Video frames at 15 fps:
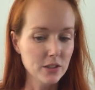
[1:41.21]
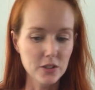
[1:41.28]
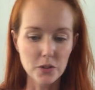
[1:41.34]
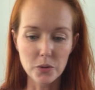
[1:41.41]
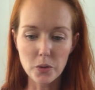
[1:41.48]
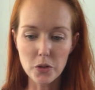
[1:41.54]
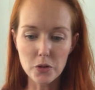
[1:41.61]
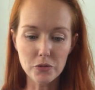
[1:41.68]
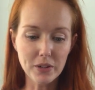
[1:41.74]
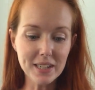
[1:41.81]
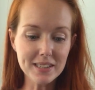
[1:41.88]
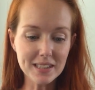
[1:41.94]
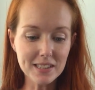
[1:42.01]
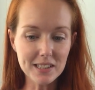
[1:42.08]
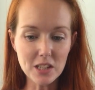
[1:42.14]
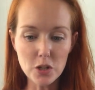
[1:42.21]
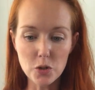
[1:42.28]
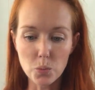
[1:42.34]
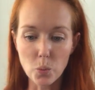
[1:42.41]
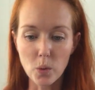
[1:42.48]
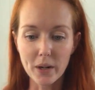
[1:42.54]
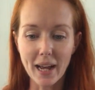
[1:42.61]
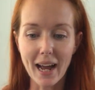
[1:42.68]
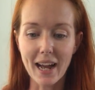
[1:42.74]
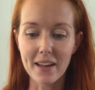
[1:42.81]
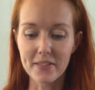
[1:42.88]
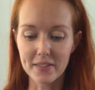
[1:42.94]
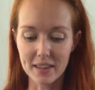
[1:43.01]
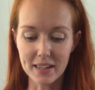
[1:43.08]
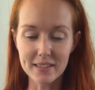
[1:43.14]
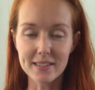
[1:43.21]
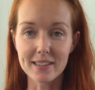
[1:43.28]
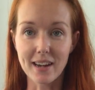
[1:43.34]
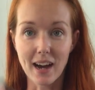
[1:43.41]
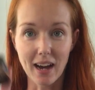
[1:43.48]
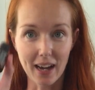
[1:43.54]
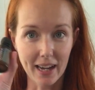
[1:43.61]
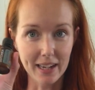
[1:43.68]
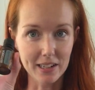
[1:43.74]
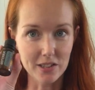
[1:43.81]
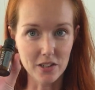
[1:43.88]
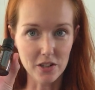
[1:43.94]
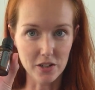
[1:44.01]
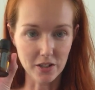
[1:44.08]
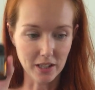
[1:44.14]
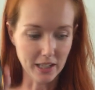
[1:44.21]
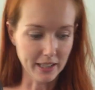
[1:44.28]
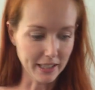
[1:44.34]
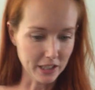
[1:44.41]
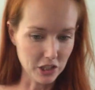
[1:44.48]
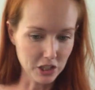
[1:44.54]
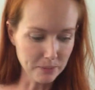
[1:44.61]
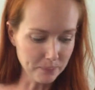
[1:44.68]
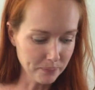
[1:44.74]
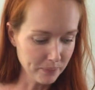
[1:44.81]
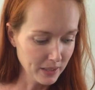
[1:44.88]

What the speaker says: So the reasons that you'd want to add this guy to your collection,